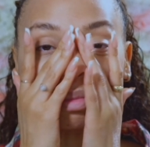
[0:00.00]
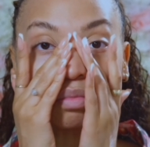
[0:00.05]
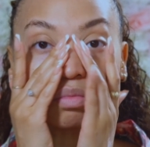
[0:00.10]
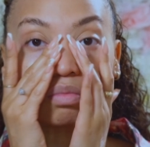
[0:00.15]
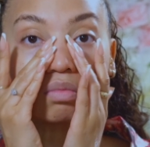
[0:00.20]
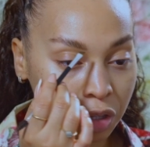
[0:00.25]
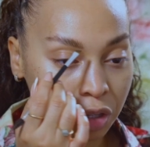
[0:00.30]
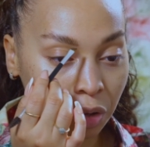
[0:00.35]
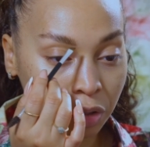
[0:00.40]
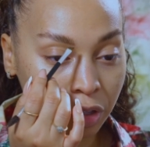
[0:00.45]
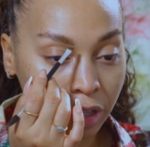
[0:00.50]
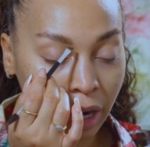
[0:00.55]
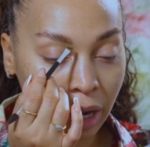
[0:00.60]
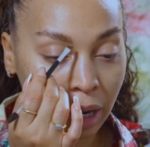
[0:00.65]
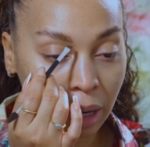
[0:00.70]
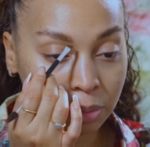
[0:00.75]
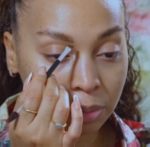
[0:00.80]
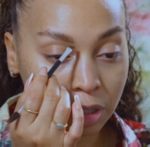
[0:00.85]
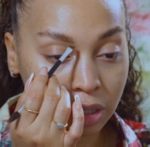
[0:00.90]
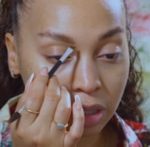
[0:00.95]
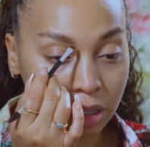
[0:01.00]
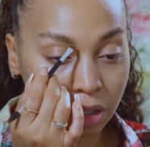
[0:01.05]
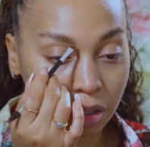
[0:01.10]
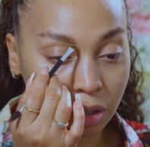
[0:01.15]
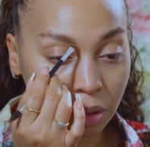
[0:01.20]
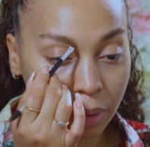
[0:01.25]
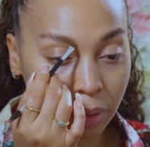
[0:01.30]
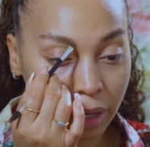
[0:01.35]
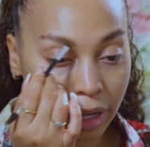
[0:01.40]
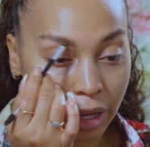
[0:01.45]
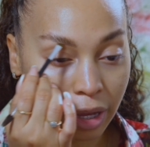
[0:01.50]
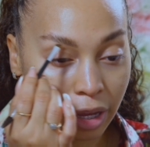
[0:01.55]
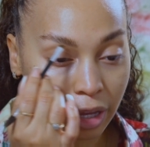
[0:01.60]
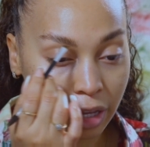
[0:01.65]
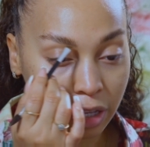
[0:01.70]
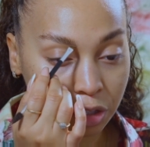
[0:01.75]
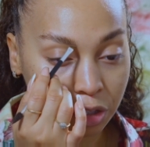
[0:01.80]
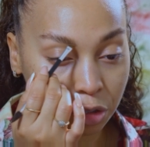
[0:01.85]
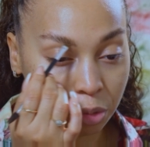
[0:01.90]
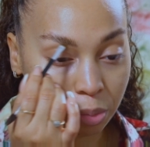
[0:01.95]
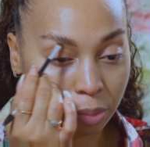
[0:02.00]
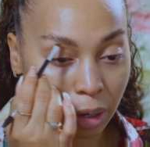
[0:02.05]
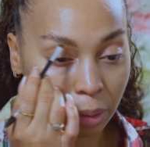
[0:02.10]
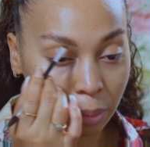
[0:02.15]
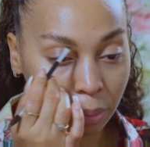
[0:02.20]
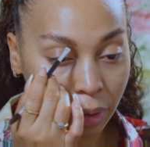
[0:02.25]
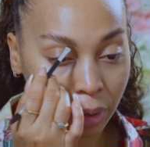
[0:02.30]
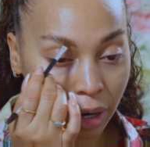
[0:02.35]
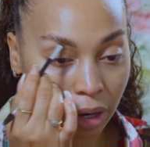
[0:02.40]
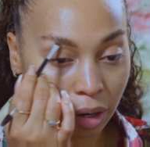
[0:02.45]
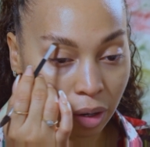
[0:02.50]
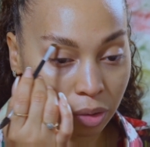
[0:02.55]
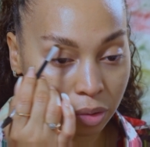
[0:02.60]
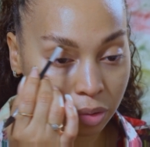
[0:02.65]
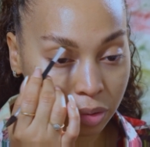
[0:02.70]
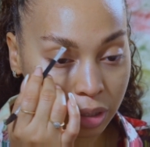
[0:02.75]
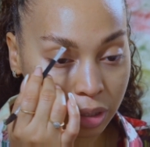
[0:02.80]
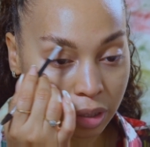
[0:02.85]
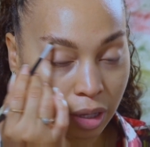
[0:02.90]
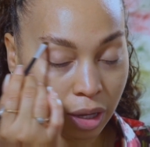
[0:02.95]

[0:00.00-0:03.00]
So now I'm just going to go ahead and do my brows.